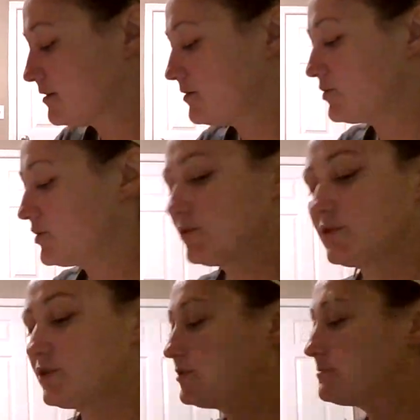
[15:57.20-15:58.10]
What you would
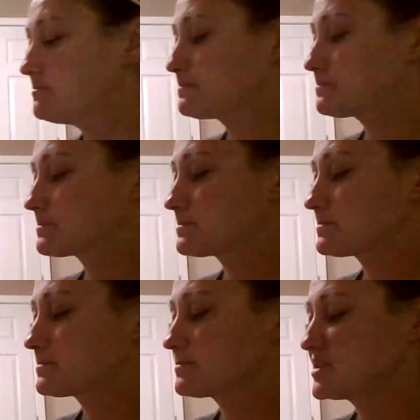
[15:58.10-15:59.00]
do,
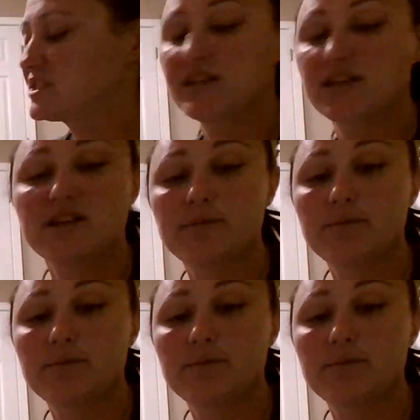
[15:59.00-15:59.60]
you see him,